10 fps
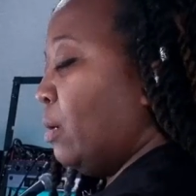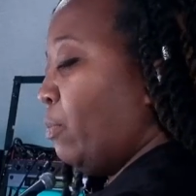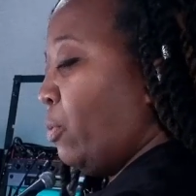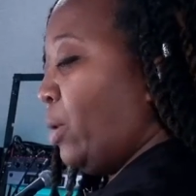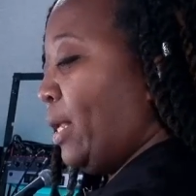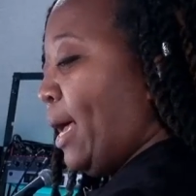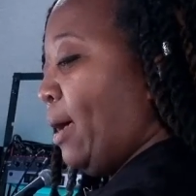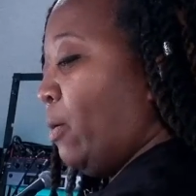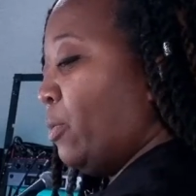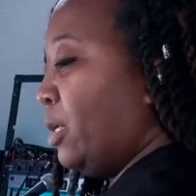point
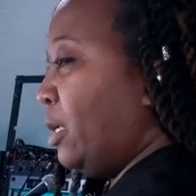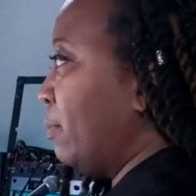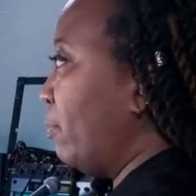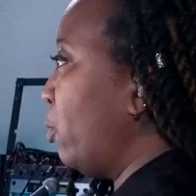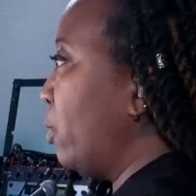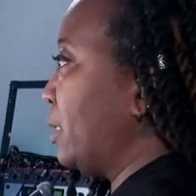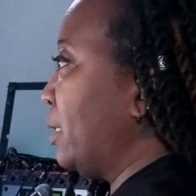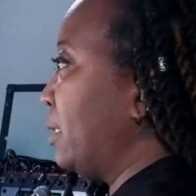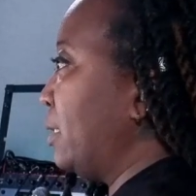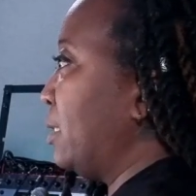out the
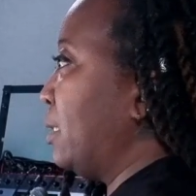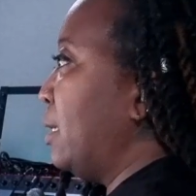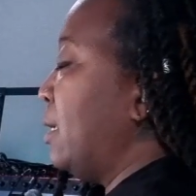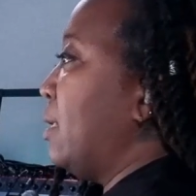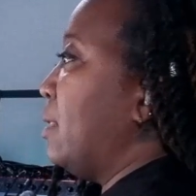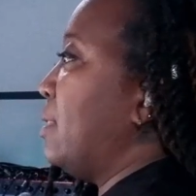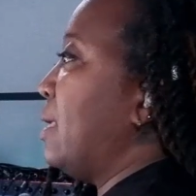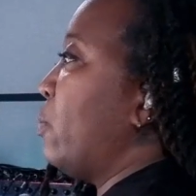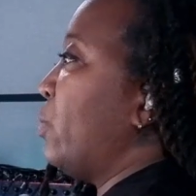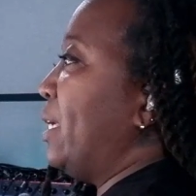importance
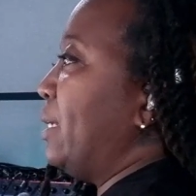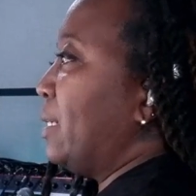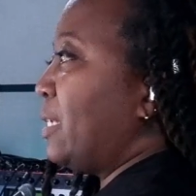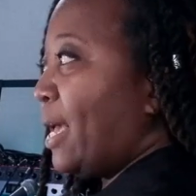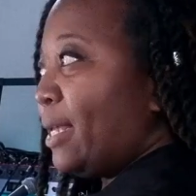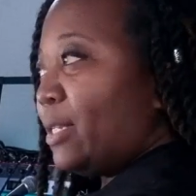that we test